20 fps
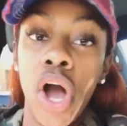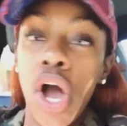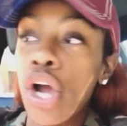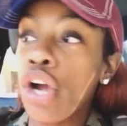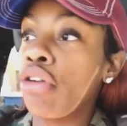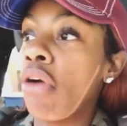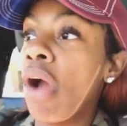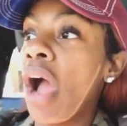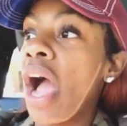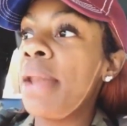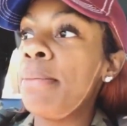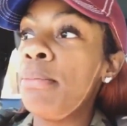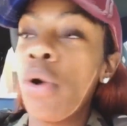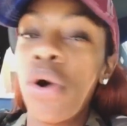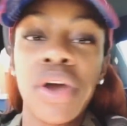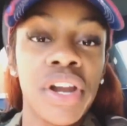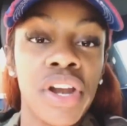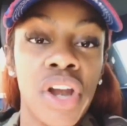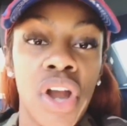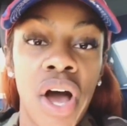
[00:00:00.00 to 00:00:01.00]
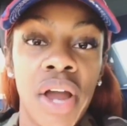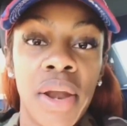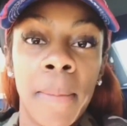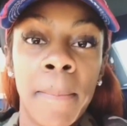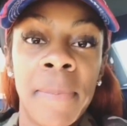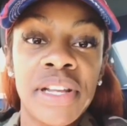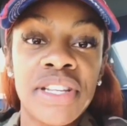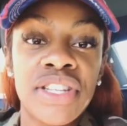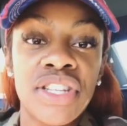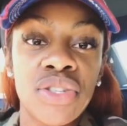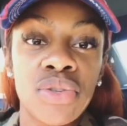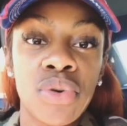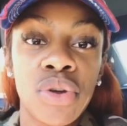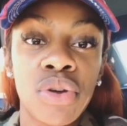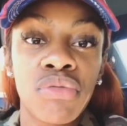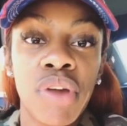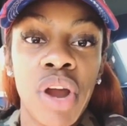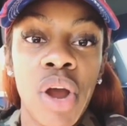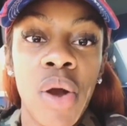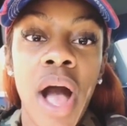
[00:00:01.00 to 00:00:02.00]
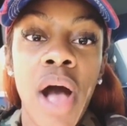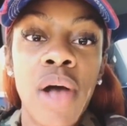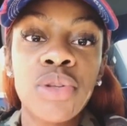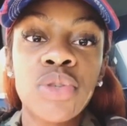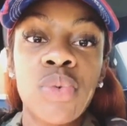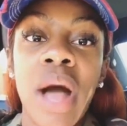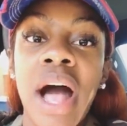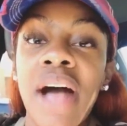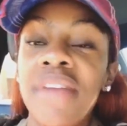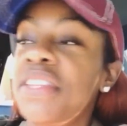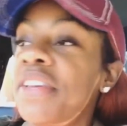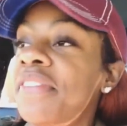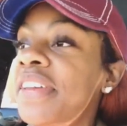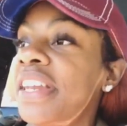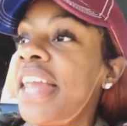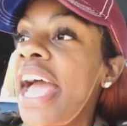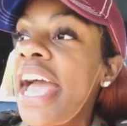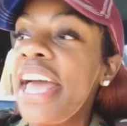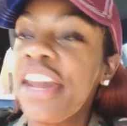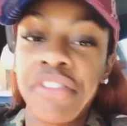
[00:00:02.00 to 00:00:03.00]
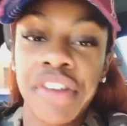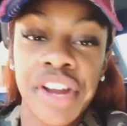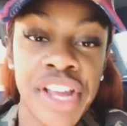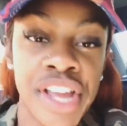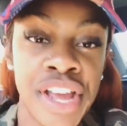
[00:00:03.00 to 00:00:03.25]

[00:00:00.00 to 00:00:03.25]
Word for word: Y'all crying more than all the bitches on the Real Housewives of Atlanta